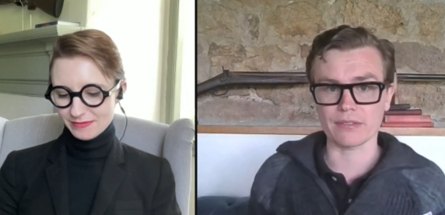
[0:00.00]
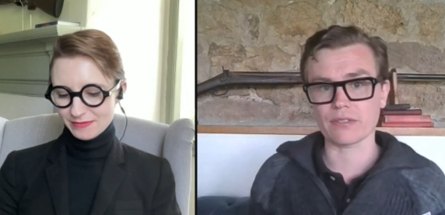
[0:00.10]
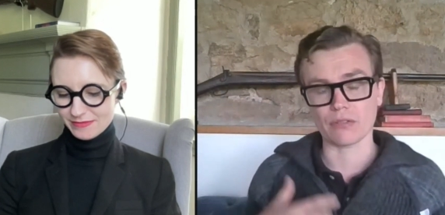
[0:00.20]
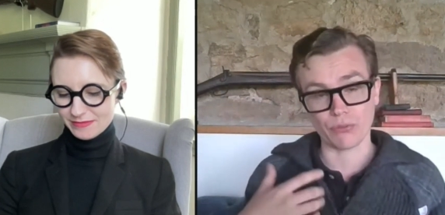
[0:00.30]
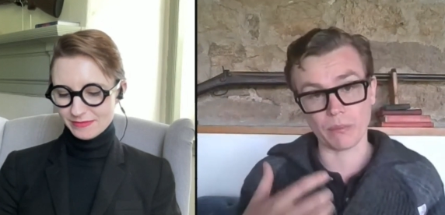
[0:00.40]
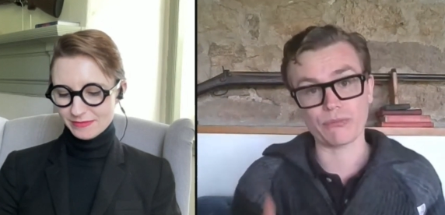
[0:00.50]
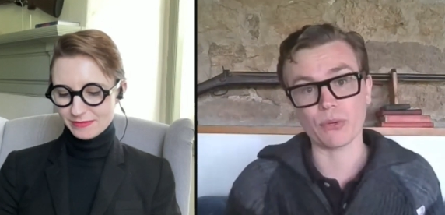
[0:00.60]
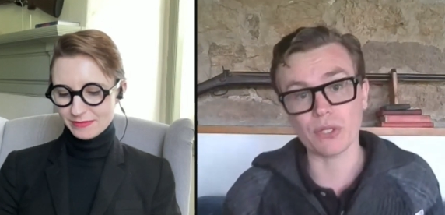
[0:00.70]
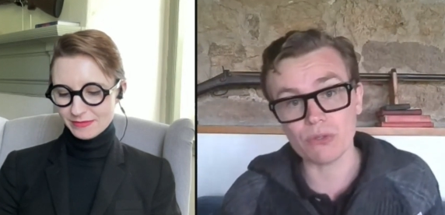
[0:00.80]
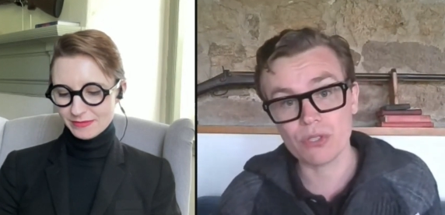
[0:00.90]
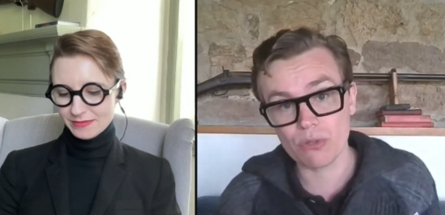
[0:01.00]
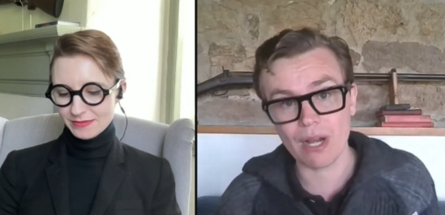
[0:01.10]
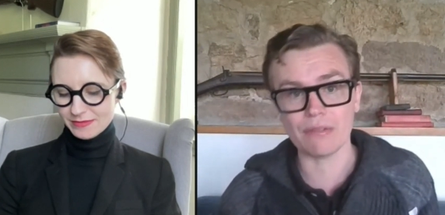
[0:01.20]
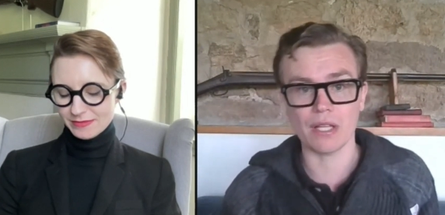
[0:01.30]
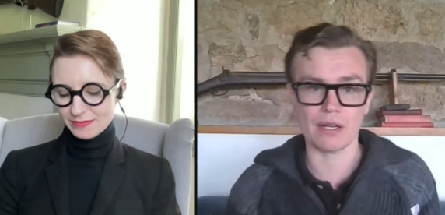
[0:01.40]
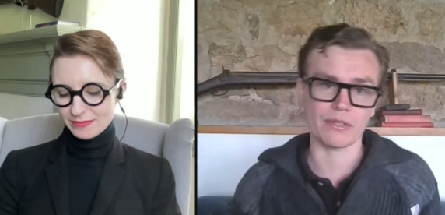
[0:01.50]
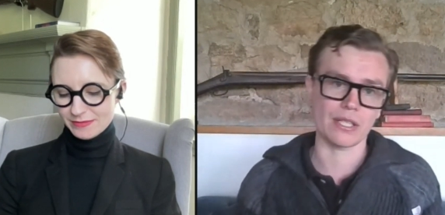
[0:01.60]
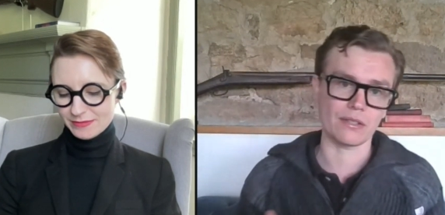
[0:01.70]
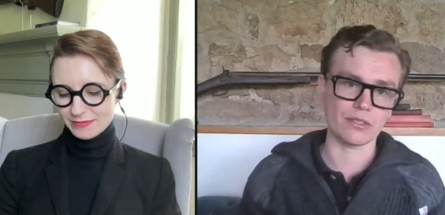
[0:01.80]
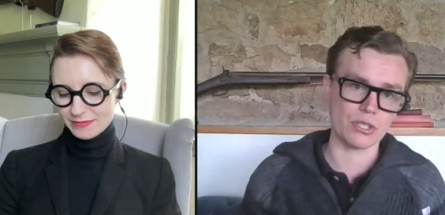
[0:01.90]
Speaker 1: successful, before you do have a lot of
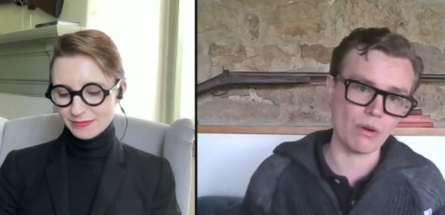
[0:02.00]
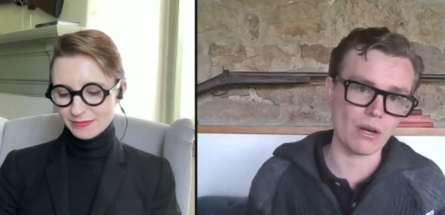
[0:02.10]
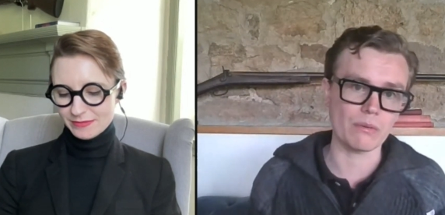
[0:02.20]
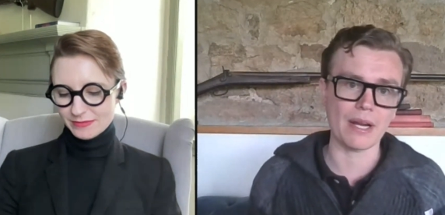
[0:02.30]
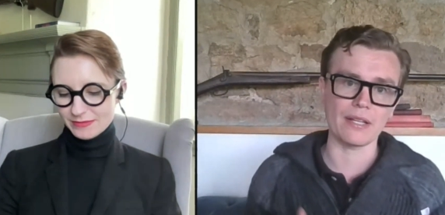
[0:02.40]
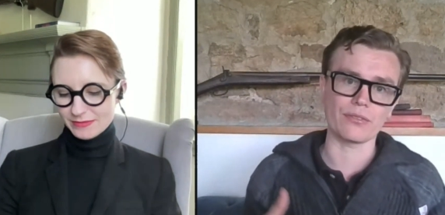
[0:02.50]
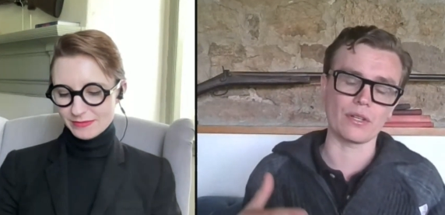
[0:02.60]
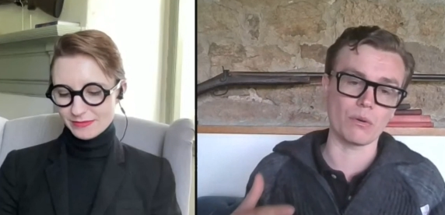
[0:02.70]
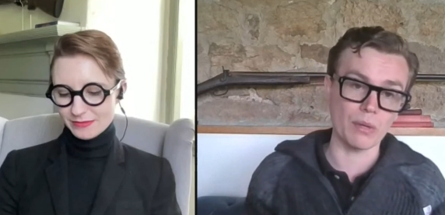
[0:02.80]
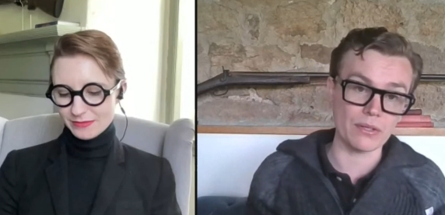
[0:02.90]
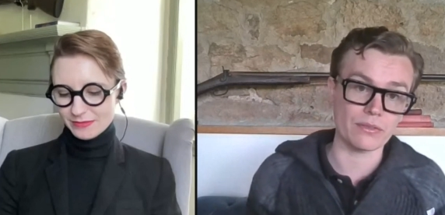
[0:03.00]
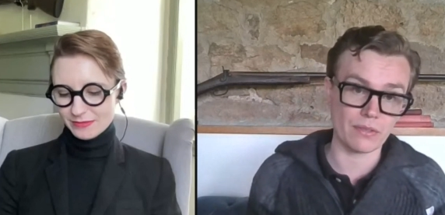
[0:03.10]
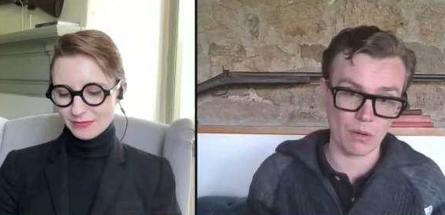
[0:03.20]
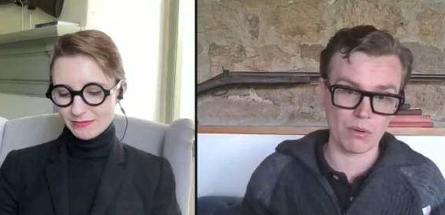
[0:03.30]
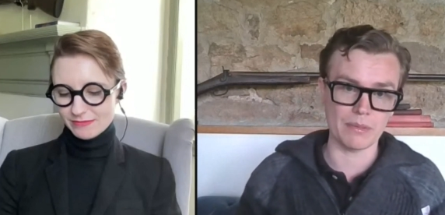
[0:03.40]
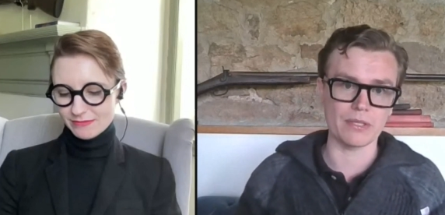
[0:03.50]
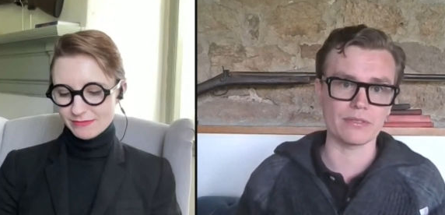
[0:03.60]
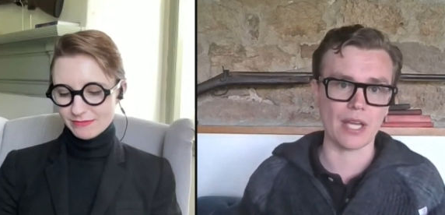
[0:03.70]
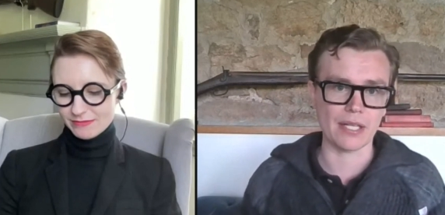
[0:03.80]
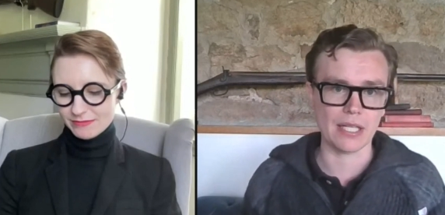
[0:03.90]
kids that you are raising with a woman who's
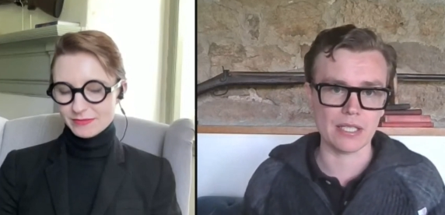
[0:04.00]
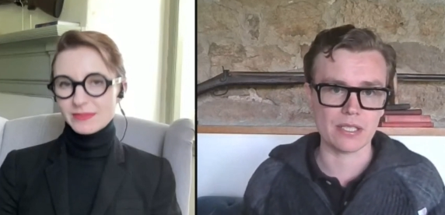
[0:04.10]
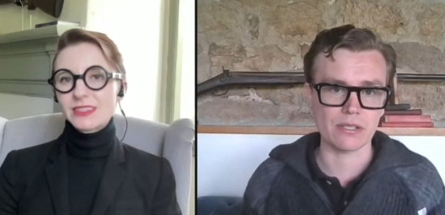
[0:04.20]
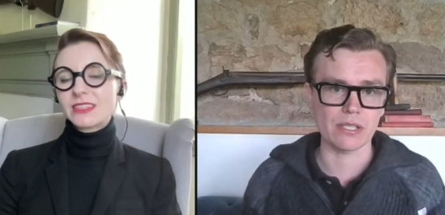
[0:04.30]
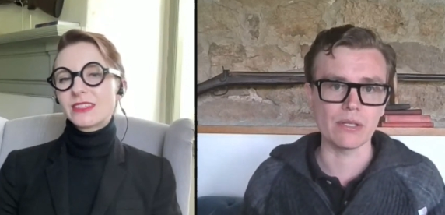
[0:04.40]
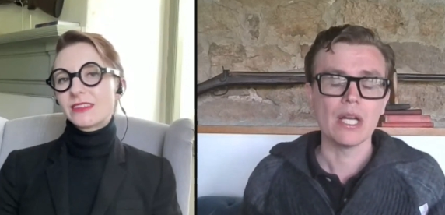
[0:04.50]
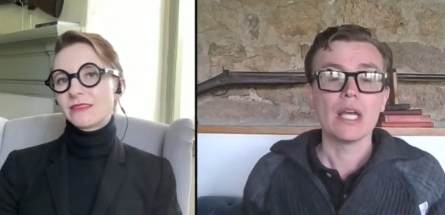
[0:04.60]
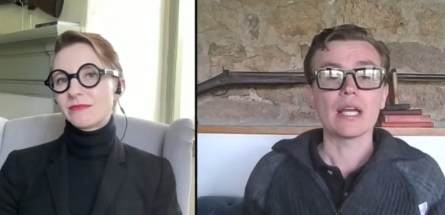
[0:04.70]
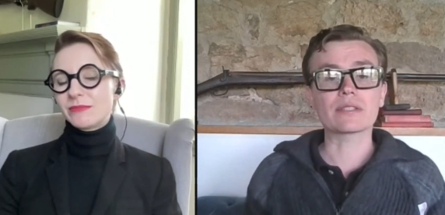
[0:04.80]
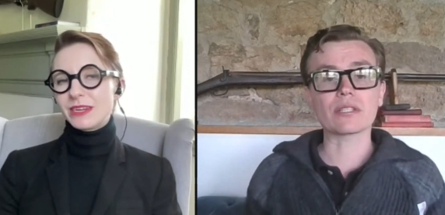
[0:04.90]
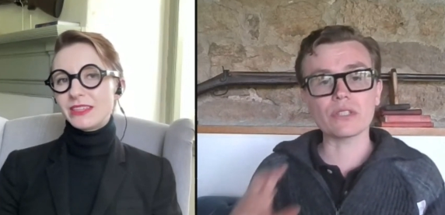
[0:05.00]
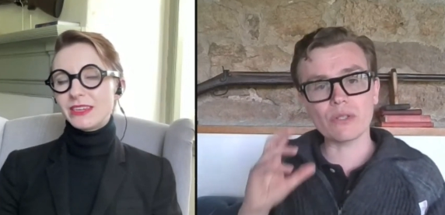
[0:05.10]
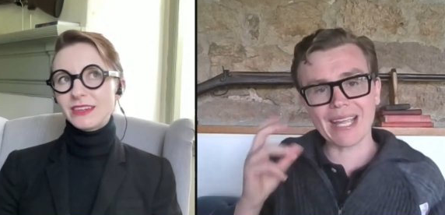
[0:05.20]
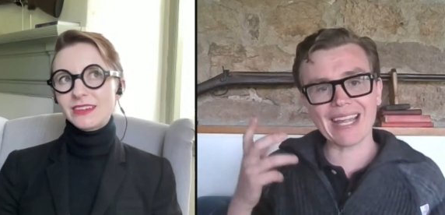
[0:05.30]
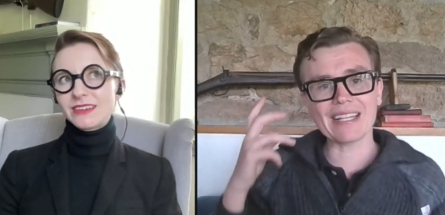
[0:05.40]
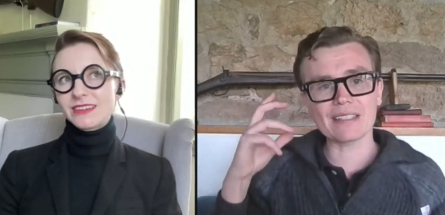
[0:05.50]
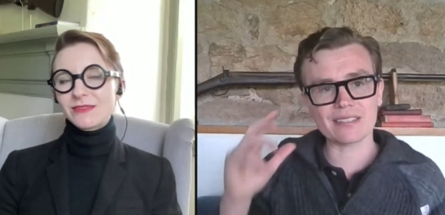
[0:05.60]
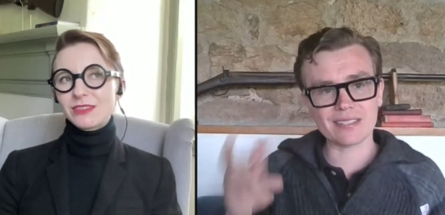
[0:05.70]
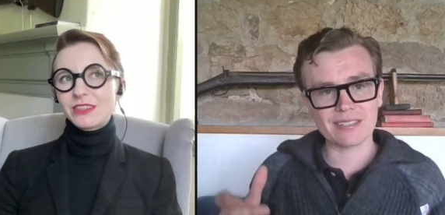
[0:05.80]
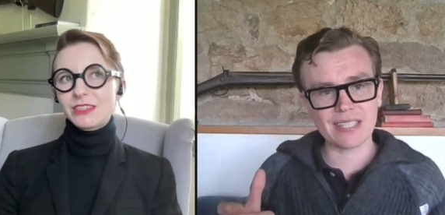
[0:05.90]
dedicated to you. And so but I you- think
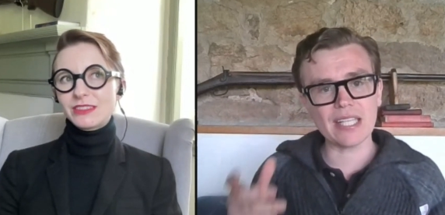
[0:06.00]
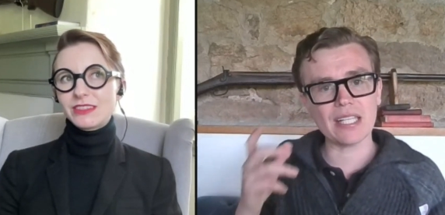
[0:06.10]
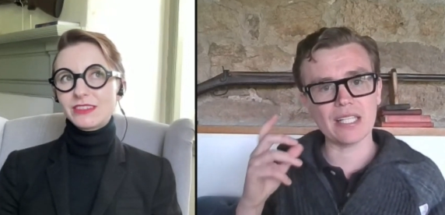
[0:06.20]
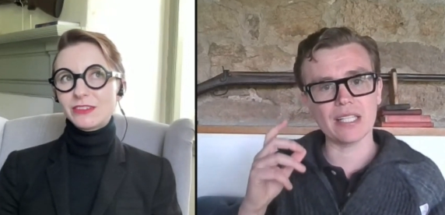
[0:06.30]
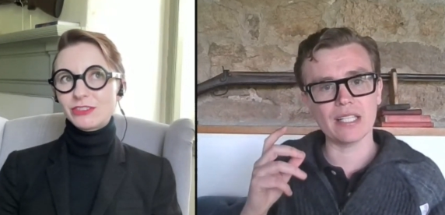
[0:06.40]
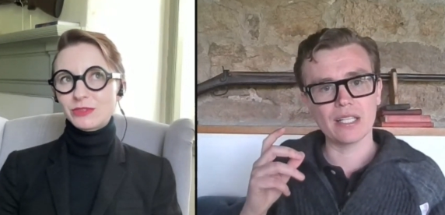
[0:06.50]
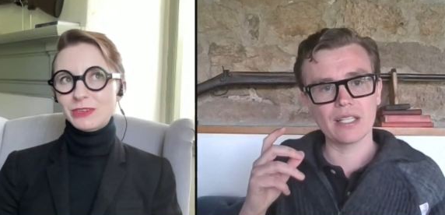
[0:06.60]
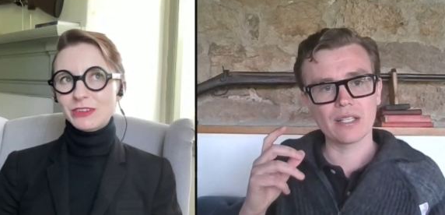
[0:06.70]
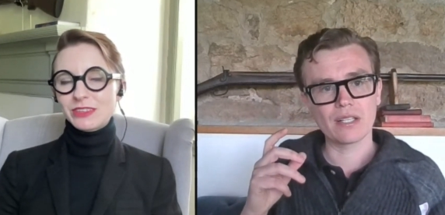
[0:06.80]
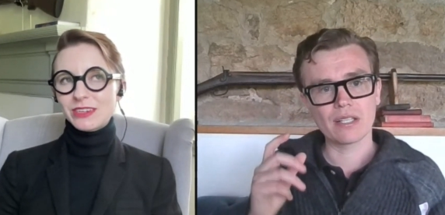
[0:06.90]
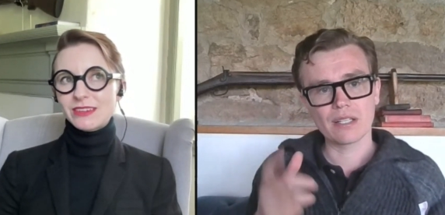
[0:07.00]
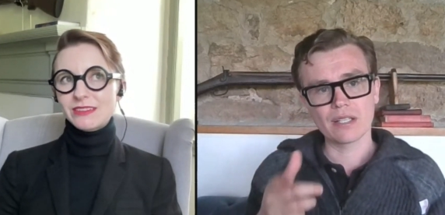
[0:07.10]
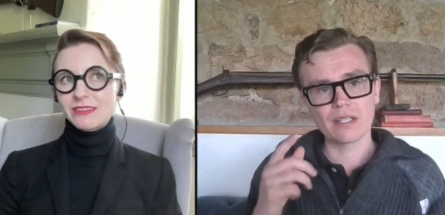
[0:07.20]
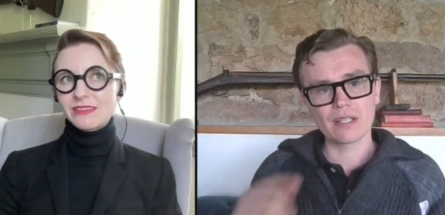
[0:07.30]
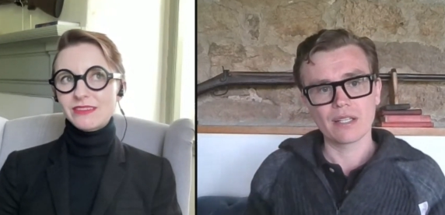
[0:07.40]
Speaker 2: the the whole Twitter thing